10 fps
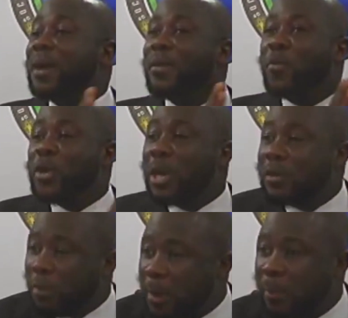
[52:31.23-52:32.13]
where you get
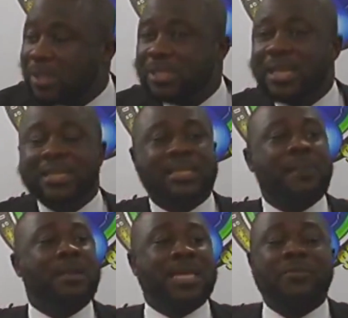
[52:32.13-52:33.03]
the former president,
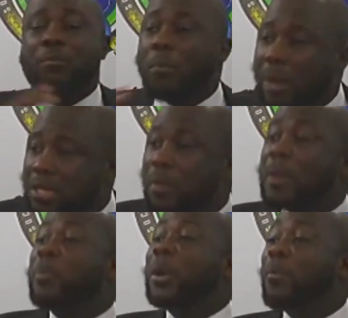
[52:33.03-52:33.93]
him they try for mobilizing
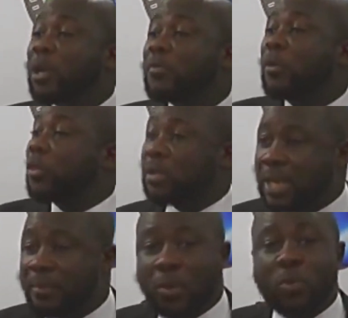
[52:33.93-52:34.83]
people and money for third
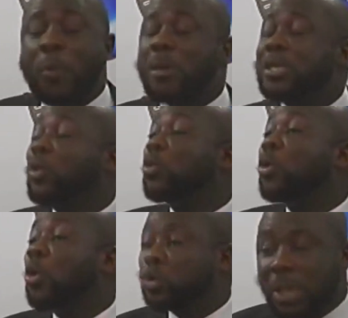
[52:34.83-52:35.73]
time. We own president
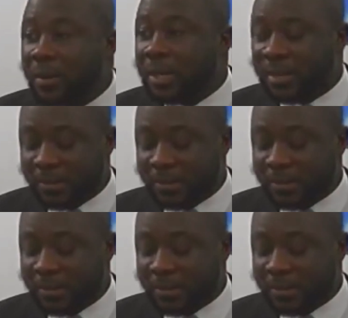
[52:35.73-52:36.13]
will go do that one day.